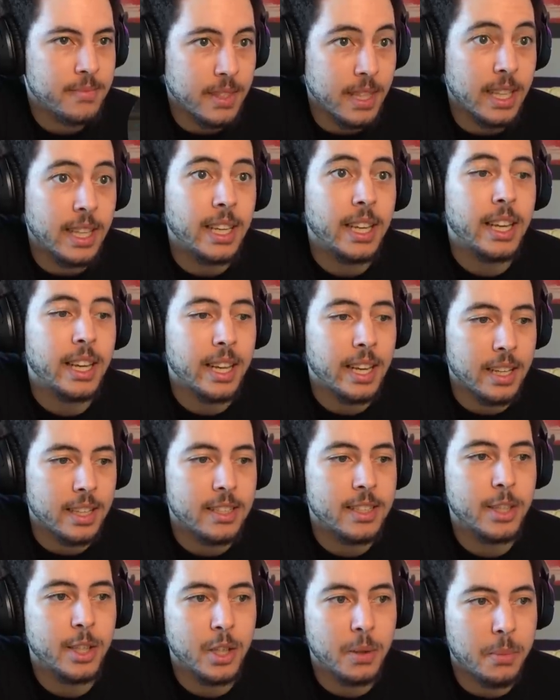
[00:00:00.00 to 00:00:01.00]
Yeah,
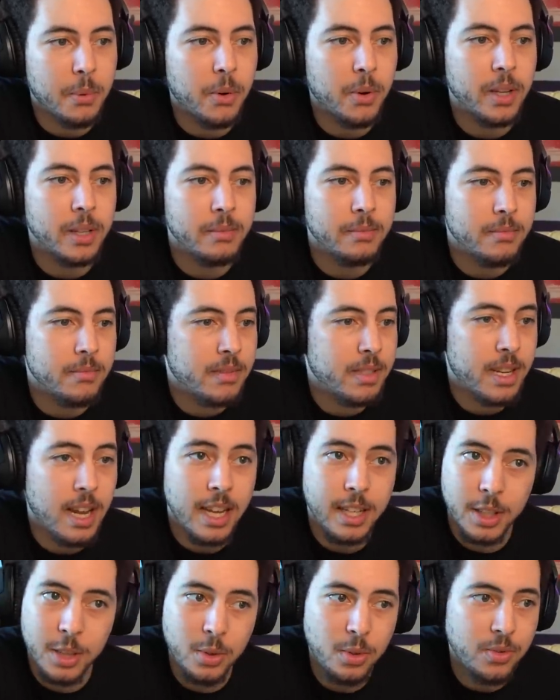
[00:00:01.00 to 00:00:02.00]
that's a good point. It's
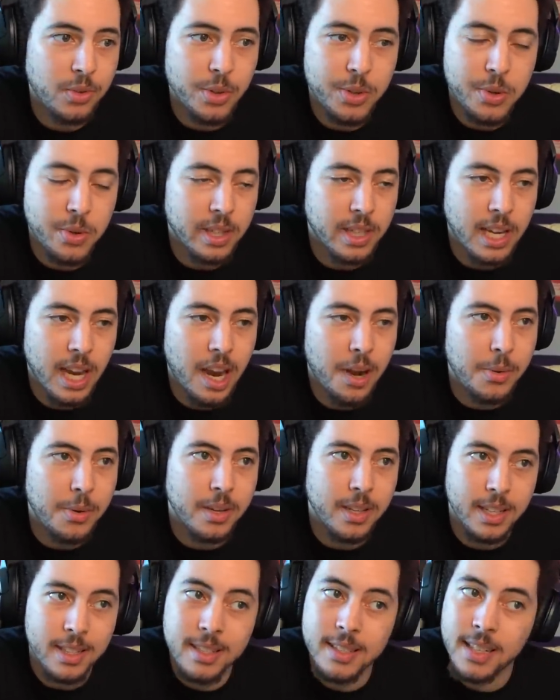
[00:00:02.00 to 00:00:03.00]
not you versus
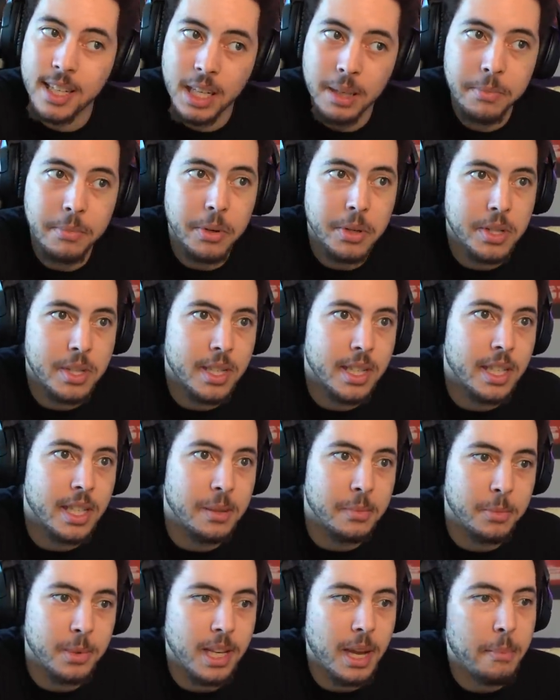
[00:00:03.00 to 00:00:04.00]
Oikawa. It's team versus
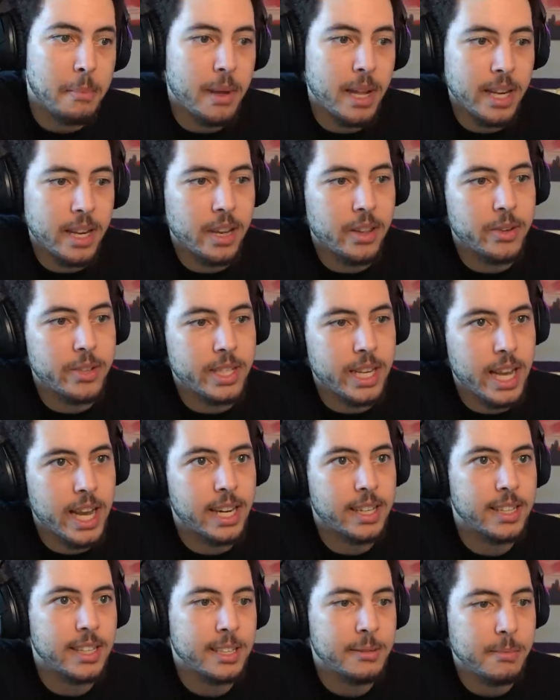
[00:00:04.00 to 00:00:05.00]
team. We got many other
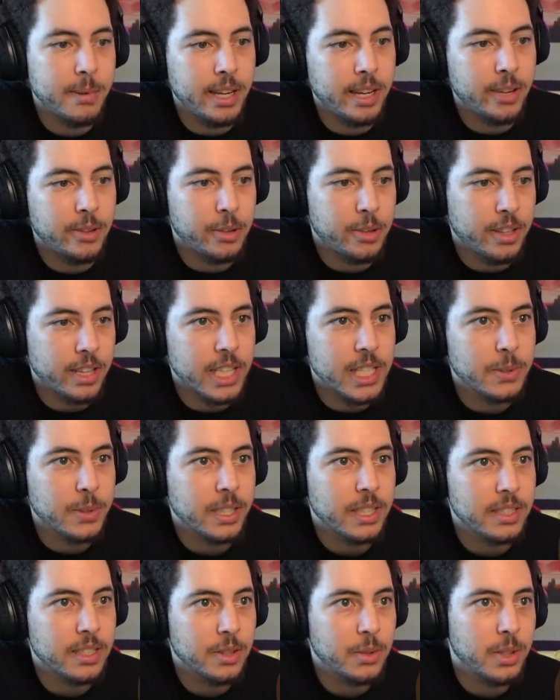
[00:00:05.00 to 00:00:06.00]
tactics, many other things we
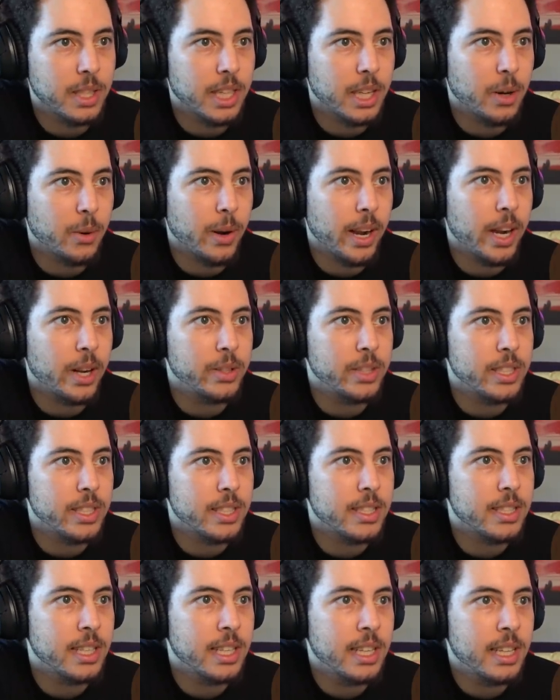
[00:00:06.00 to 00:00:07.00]
can do to get around
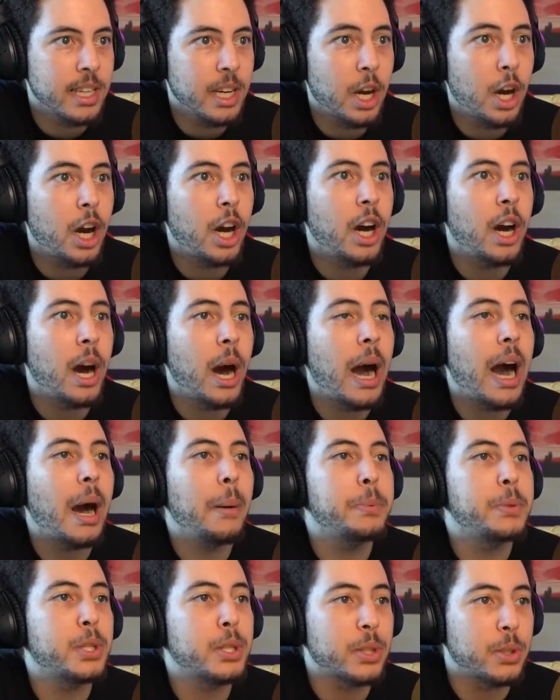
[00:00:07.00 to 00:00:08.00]
this
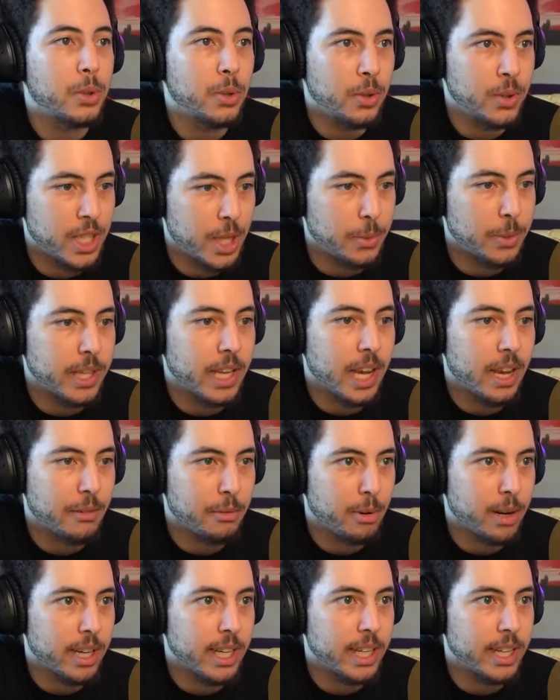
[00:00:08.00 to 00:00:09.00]
obstacle that we have
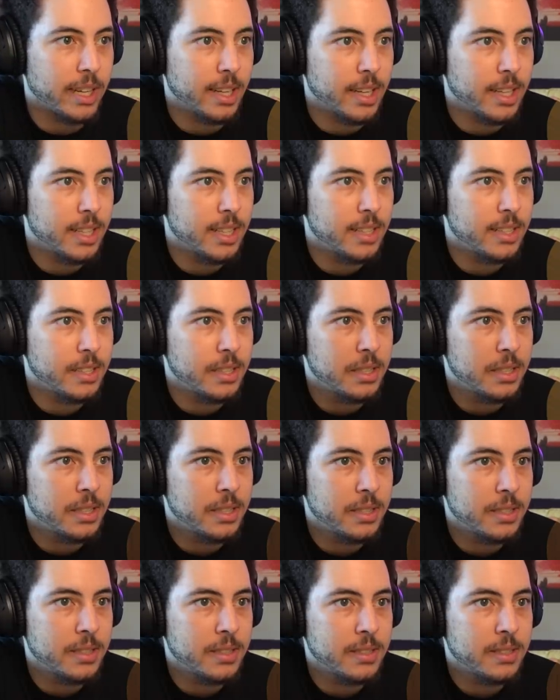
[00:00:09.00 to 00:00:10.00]
right here.
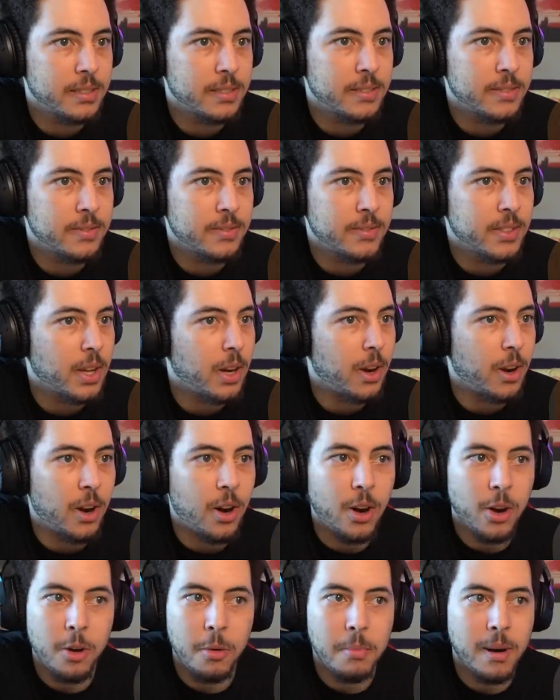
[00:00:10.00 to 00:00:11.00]

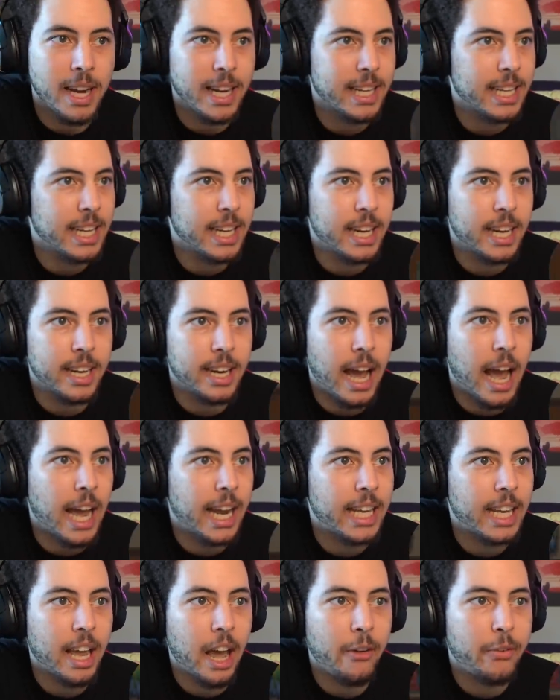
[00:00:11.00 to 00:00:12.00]
Oh my god. I
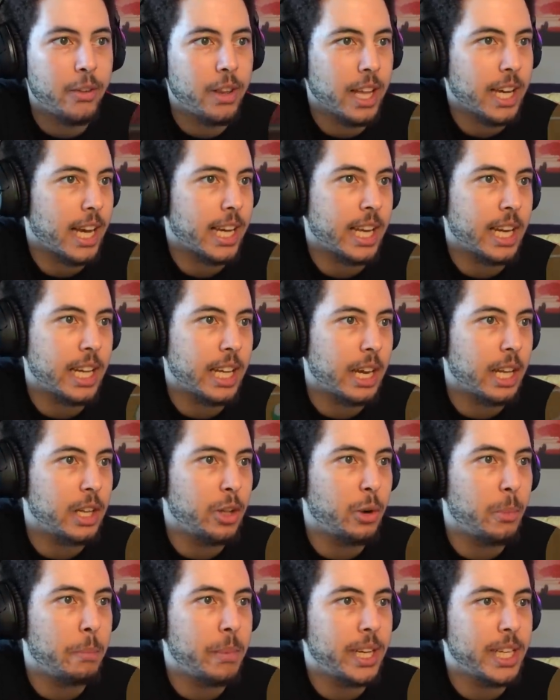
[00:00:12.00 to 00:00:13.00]
get I feel like I get like a
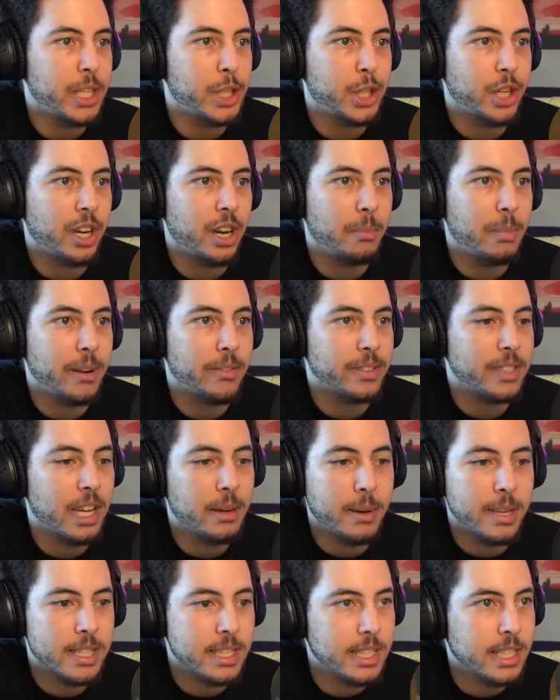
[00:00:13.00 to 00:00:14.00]
little mini chub every
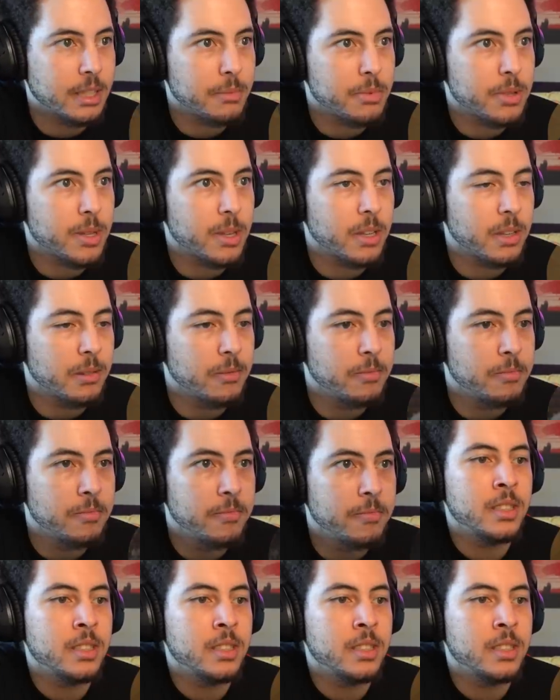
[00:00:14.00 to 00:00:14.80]
time I see him serve.